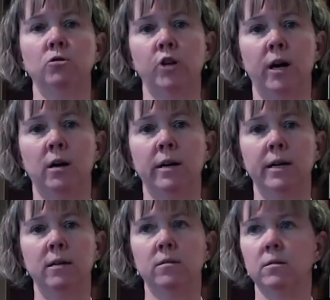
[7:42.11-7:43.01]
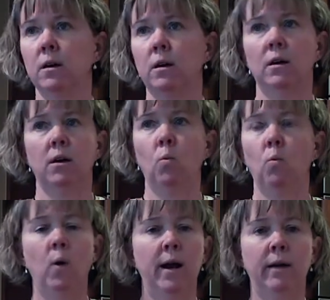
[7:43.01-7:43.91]
cherries,
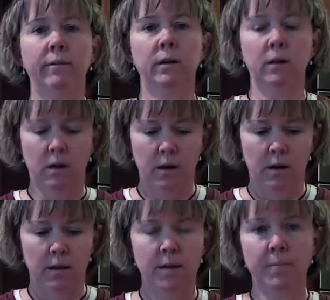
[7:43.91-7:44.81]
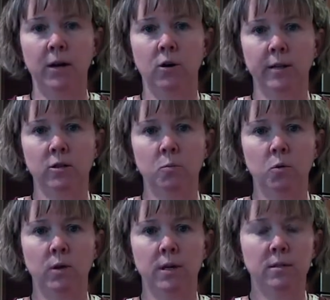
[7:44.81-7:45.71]
whatever. They make great
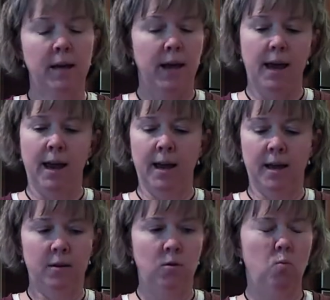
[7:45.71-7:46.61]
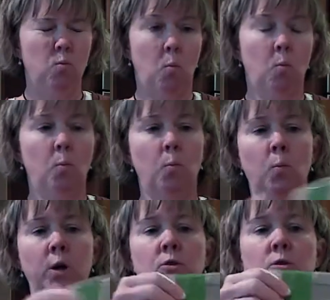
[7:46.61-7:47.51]
smoothies. And
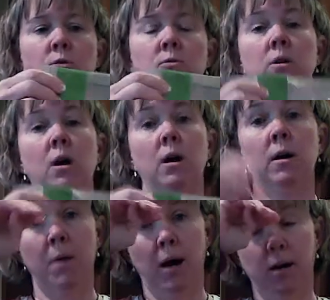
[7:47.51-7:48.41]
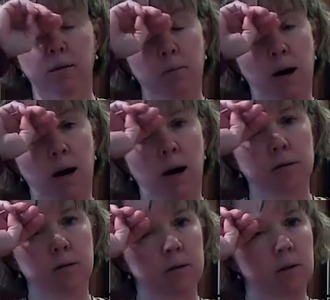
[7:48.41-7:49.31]
what you do, my
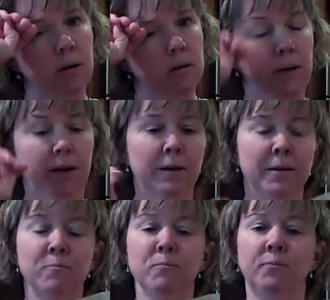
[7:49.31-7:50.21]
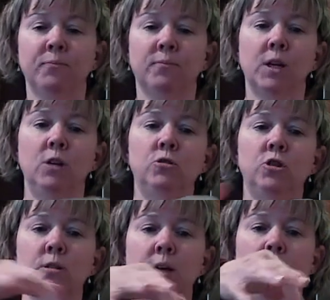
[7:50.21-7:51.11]
eyes are just killing me. You
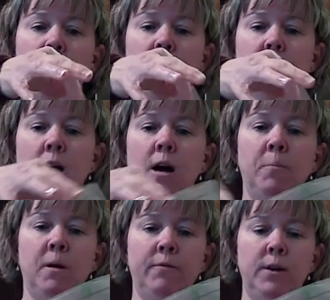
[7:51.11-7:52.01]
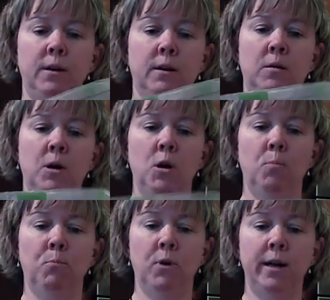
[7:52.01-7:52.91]
just cut the top off here,
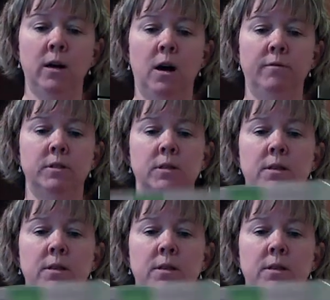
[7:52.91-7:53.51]
break off, see